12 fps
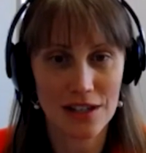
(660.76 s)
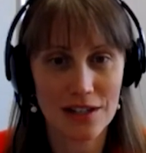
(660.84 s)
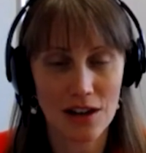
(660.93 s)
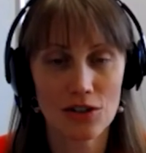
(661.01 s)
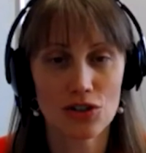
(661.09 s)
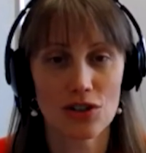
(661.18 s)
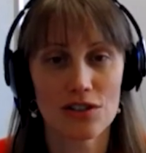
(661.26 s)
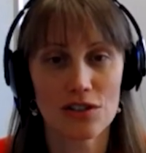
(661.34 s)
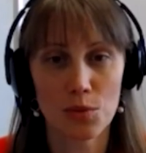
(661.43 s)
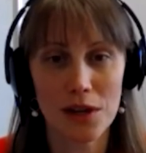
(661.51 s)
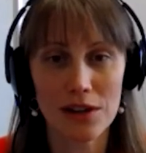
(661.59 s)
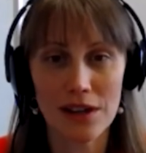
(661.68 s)
in these countries.
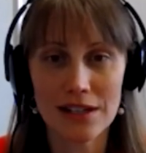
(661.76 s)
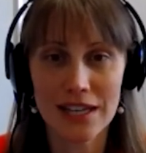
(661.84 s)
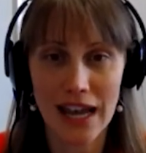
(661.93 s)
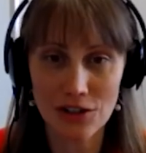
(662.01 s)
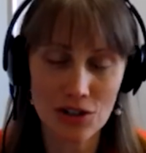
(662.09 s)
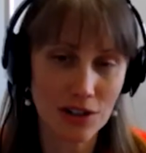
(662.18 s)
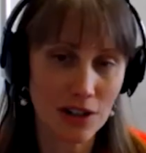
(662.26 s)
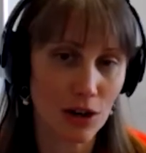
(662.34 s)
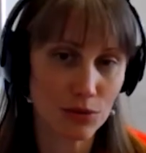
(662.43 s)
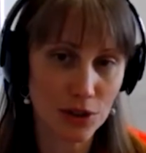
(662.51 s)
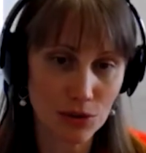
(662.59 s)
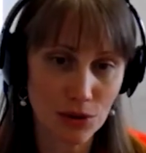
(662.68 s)
So we intentionally
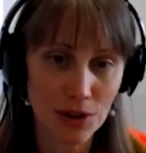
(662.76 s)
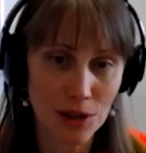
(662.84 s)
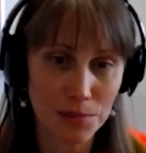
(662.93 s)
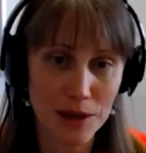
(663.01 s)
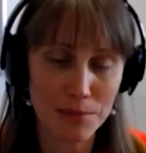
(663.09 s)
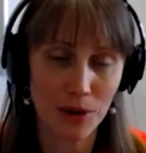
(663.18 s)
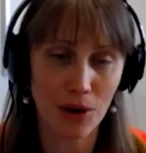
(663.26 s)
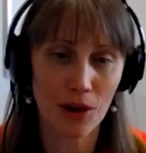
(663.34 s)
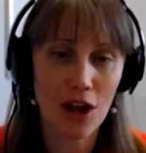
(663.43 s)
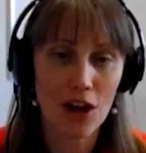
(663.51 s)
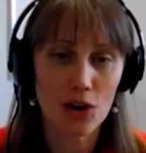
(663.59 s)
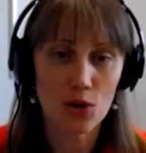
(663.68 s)
are recruiting
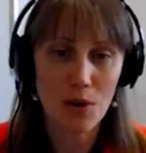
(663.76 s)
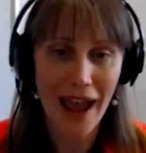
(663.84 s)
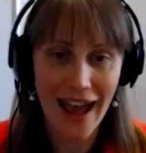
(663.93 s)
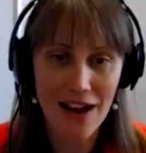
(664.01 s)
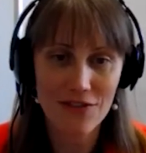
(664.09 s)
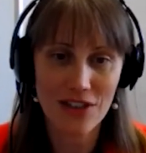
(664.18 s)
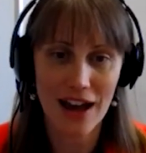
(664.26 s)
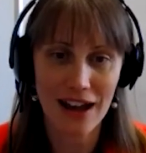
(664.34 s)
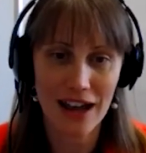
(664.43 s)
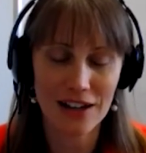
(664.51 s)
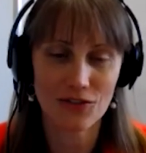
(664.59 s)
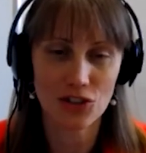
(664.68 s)
people who have that
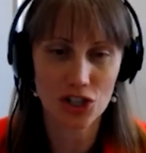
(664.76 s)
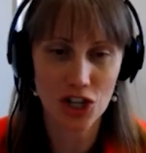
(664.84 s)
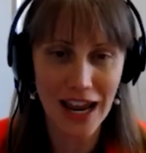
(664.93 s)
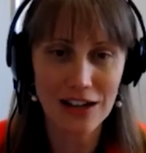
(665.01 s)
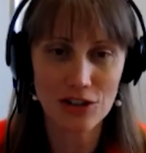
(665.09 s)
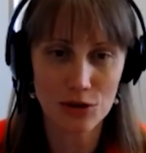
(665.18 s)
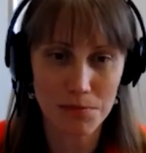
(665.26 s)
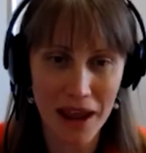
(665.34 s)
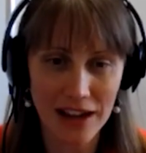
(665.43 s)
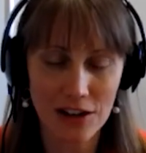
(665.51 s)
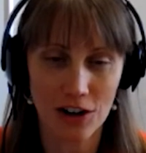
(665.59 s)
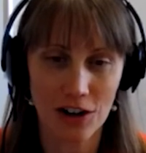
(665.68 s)
kind of change
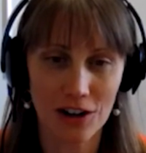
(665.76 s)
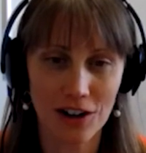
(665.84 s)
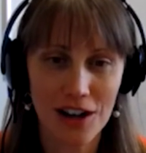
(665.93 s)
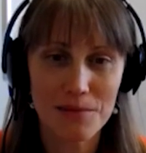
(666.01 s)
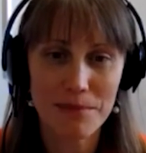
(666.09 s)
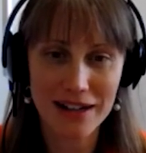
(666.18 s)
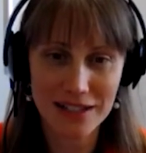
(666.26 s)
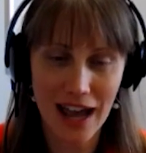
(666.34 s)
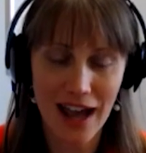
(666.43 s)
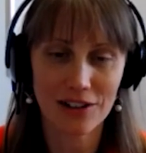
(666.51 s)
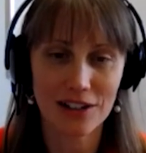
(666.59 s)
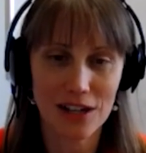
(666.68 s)
maker
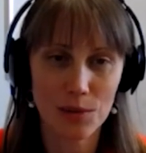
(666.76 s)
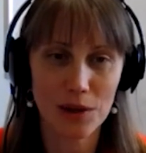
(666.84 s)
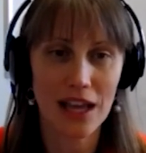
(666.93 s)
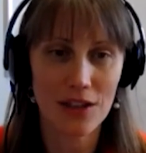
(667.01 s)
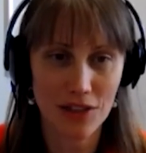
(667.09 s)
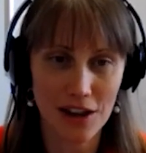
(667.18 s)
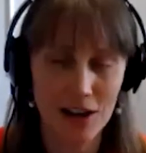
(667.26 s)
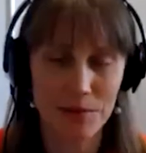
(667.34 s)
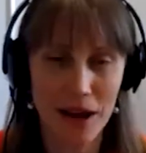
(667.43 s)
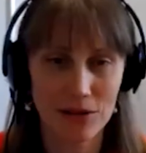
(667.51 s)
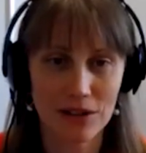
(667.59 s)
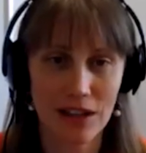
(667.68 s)
mentality when they think
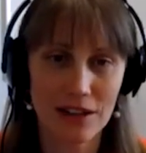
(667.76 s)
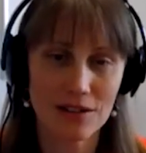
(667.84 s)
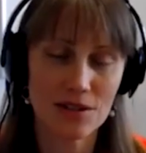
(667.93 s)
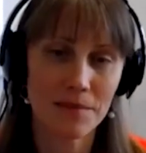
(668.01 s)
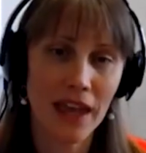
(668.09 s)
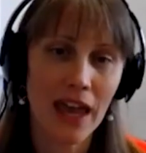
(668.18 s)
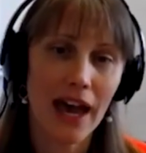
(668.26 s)
about things.